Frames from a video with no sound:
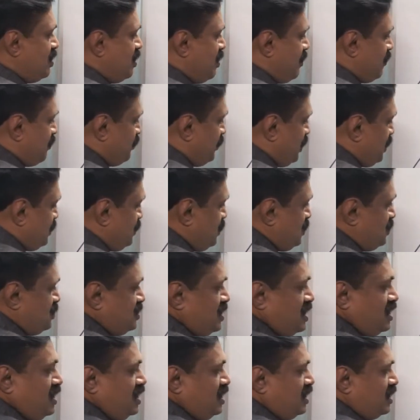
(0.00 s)
This is
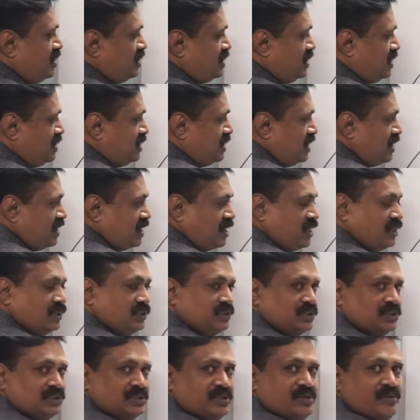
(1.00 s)
the inner
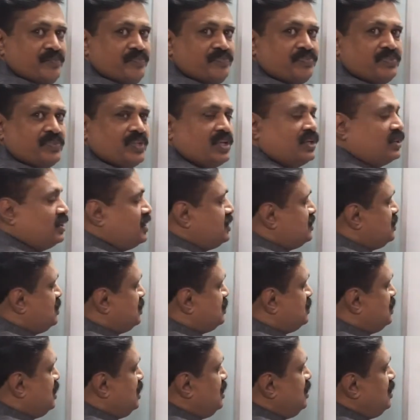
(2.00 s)
edge. This is
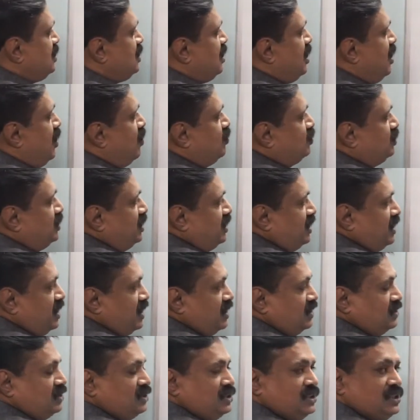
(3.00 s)
the outer
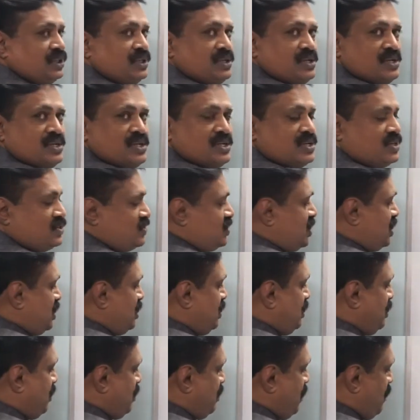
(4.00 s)
edge.
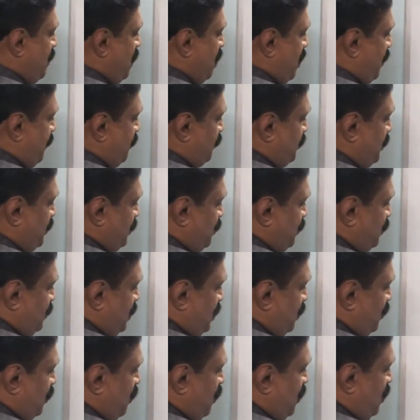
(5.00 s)
See, this is the
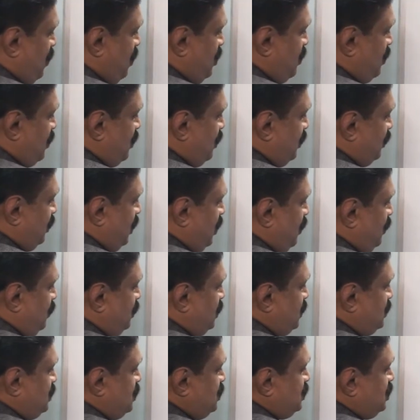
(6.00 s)
road. Now
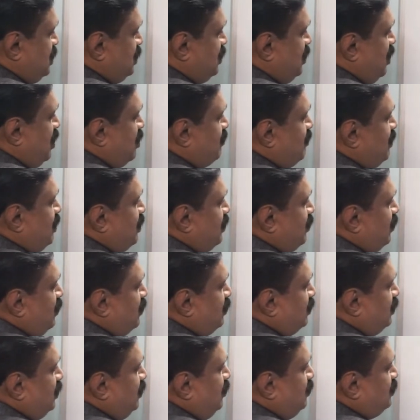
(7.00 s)
this is a normal road.
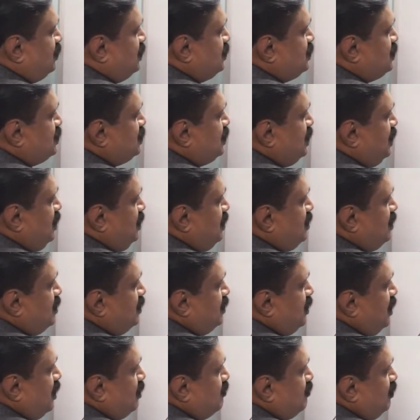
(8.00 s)
Now this is a
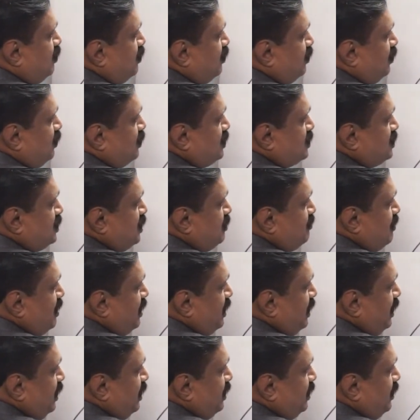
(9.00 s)
normal road. See my
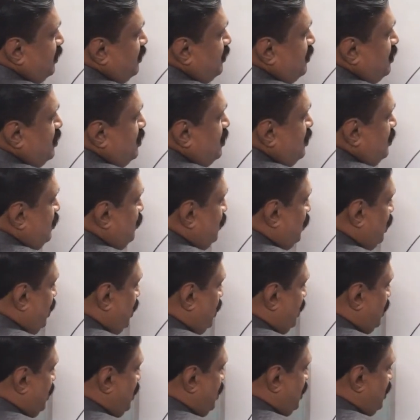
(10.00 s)
hand. Okay.
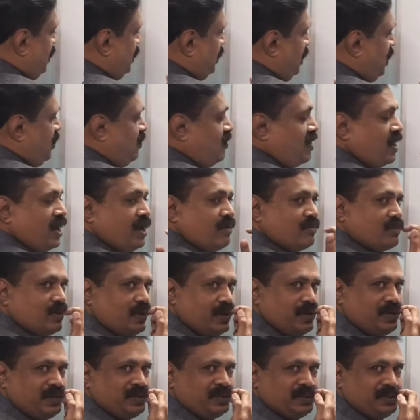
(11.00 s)
Now I am
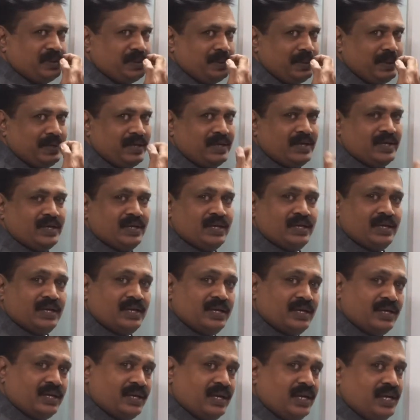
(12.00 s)
going to
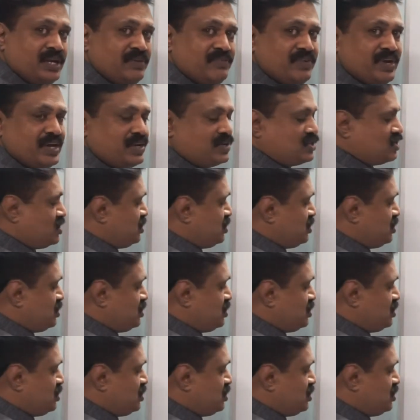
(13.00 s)
elevate.